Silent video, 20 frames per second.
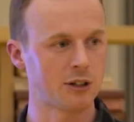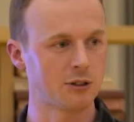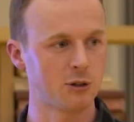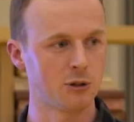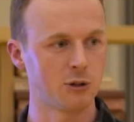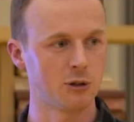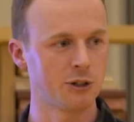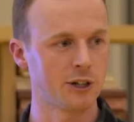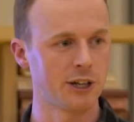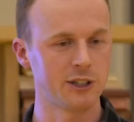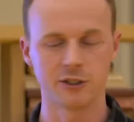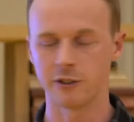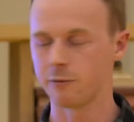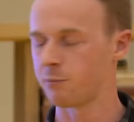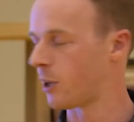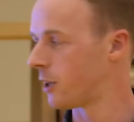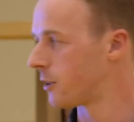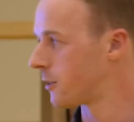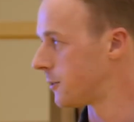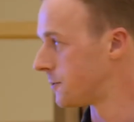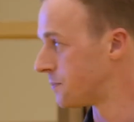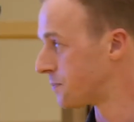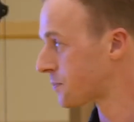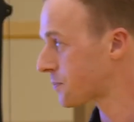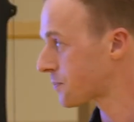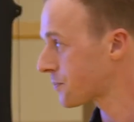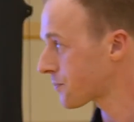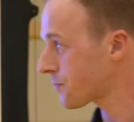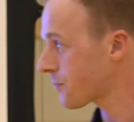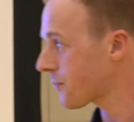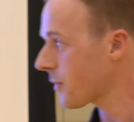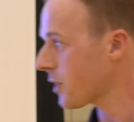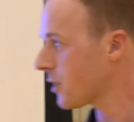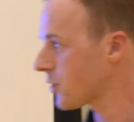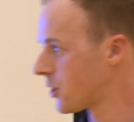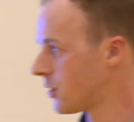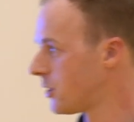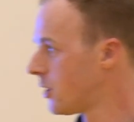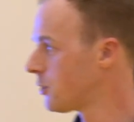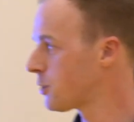core native Python. So
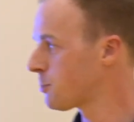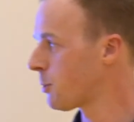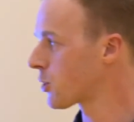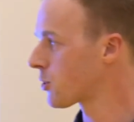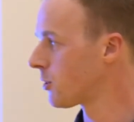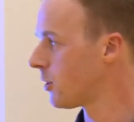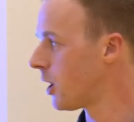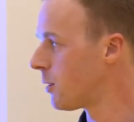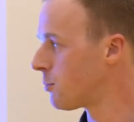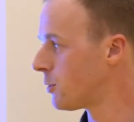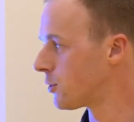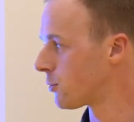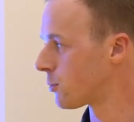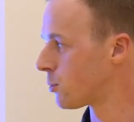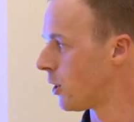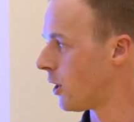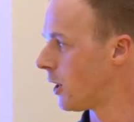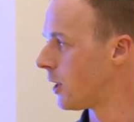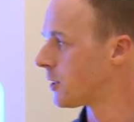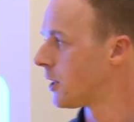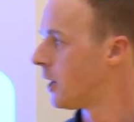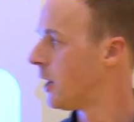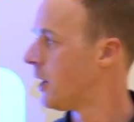no special libraries required.